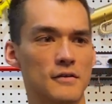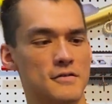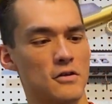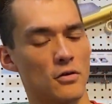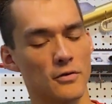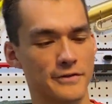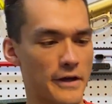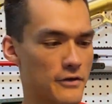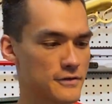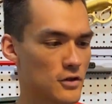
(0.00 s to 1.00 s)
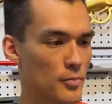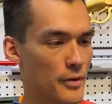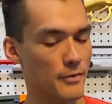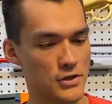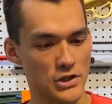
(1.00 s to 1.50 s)
Still holds an air seal
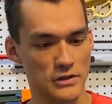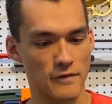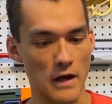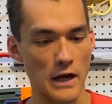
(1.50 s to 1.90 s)
pretty much just fine.